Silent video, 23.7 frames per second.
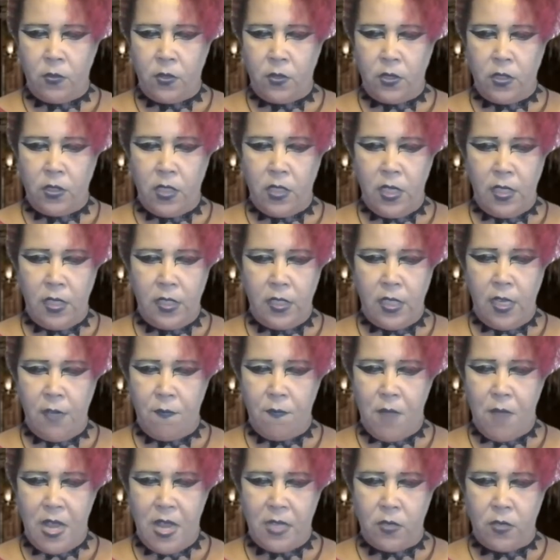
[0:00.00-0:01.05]
sticks and
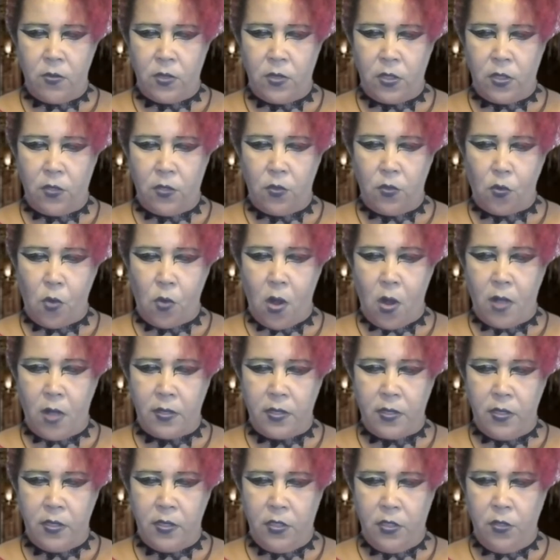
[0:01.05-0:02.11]
make those little
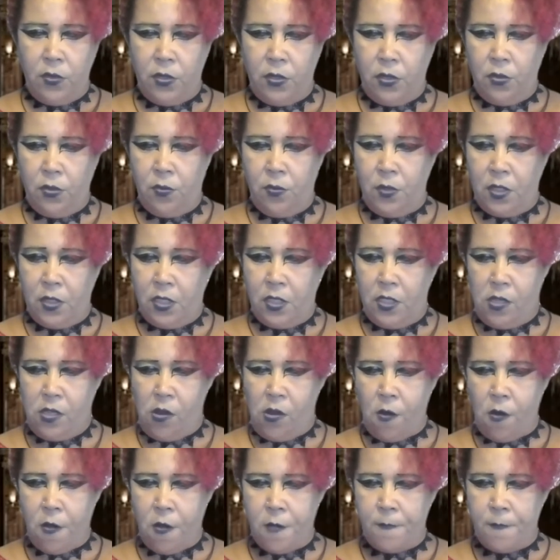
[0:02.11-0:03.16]
crosses you do with the
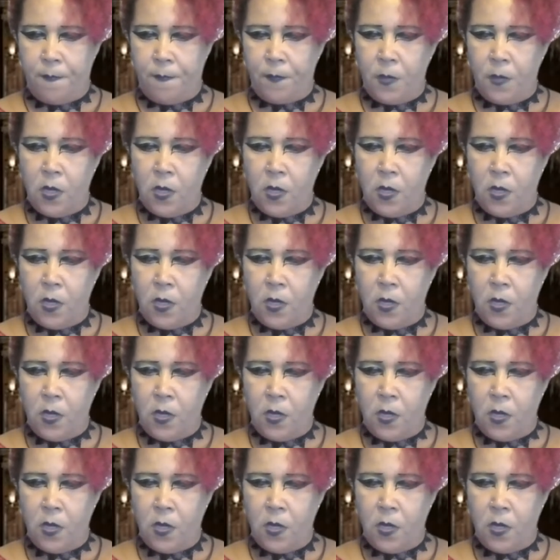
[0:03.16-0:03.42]
yarn.